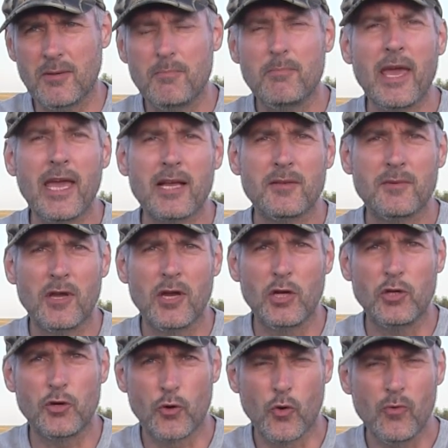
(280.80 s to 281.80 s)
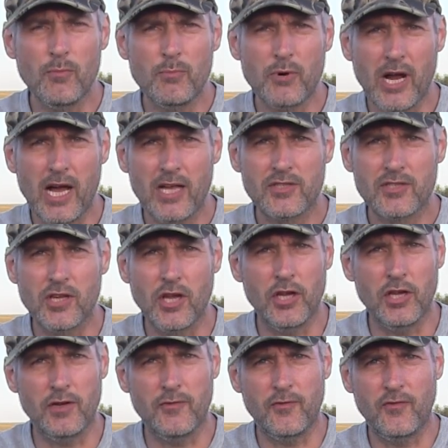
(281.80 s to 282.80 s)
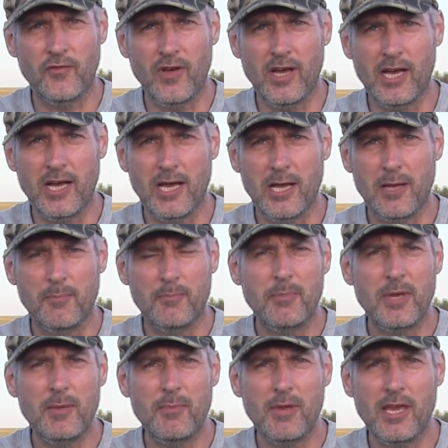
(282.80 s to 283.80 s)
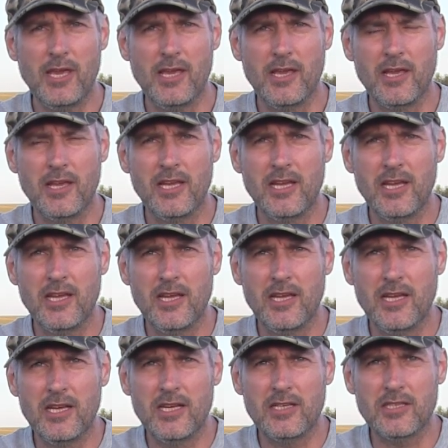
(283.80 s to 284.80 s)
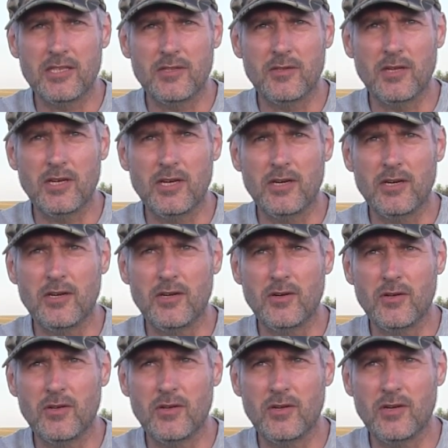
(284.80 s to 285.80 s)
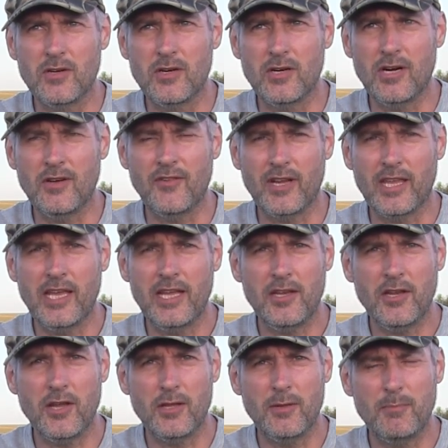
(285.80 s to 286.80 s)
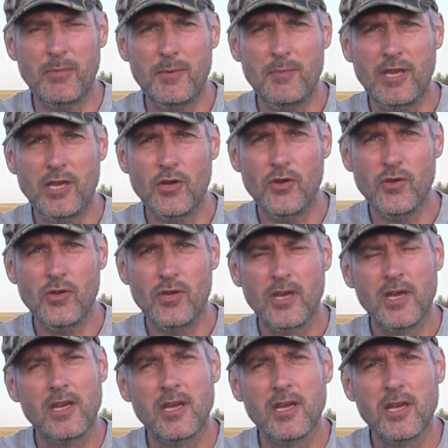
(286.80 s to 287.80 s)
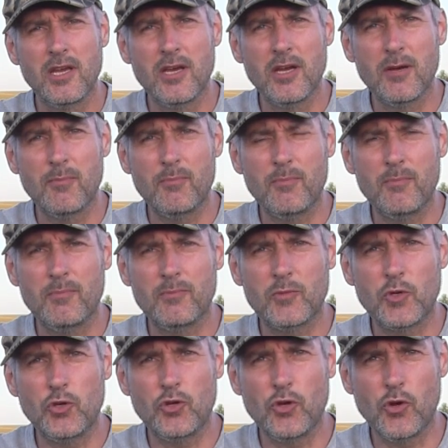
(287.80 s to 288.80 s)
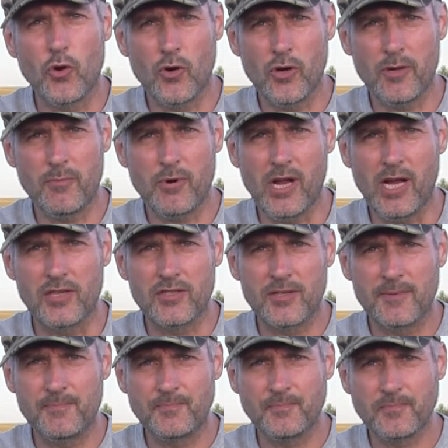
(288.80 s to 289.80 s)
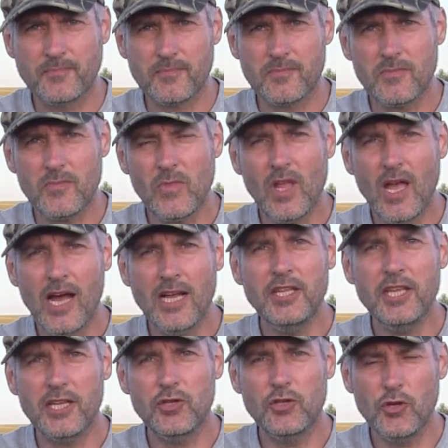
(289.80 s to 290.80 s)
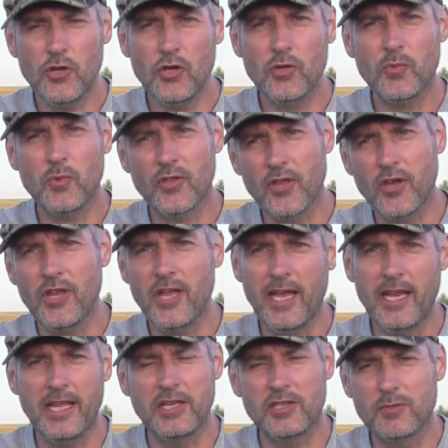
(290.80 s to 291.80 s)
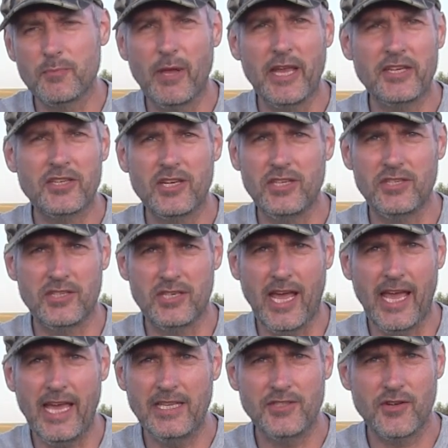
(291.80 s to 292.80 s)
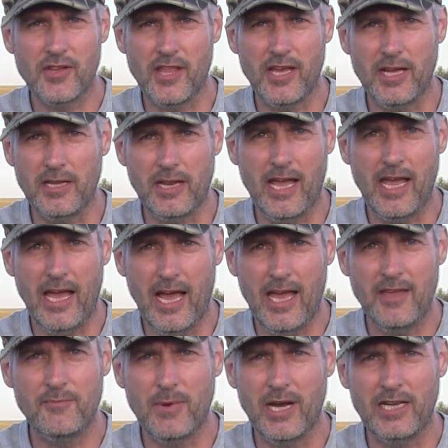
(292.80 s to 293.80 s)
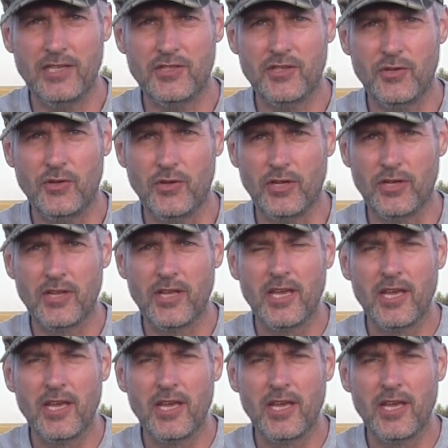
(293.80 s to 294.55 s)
making your own brass out of PP, is it, I forget now, PPU 22 Hornet brass, and you can do it without any specialist dyes or that. I've managed to do it.